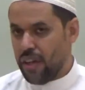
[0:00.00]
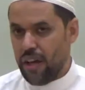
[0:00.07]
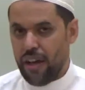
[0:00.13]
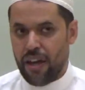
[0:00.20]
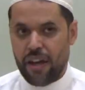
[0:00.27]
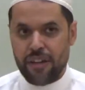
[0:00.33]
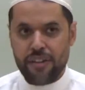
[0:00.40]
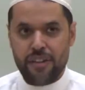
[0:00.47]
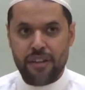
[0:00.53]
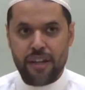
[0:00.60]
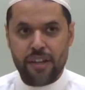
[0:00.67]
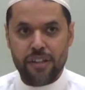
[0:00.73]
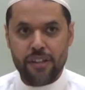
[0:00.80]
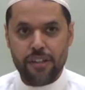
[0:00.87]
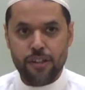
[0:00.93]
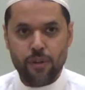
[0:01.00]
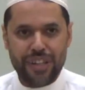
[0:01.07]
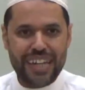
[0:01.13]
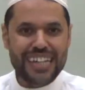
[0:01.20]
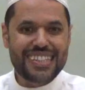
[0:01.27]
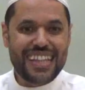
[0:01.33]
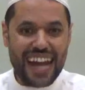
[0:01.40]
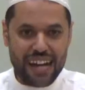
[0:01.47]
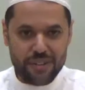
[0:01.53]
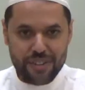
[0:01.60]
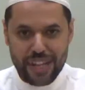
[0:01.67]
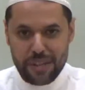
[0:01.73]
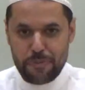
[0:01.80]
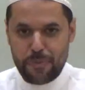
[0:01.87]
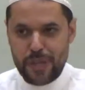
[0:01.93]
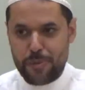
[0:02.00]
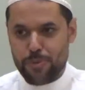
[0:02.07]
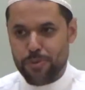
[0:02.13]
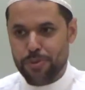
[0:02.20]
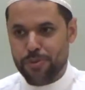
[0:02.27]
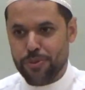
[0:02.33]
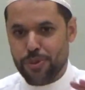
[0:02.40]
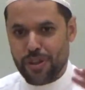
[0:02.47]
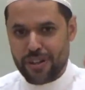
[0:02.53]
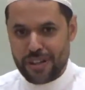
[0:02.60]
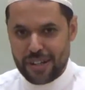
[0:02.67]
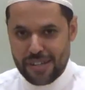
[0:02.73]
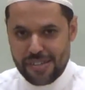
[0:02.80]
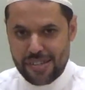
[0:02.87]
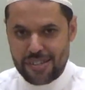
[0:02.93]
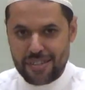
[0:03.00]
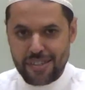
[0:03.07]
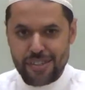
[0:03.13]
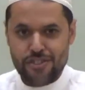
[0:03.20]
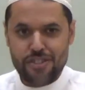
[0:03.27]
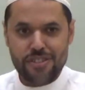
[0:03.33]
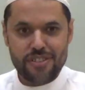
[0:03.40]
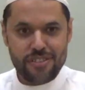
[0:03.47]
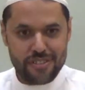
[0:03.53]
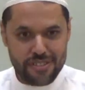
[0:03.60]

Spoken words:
And looking down at people who are less intelligent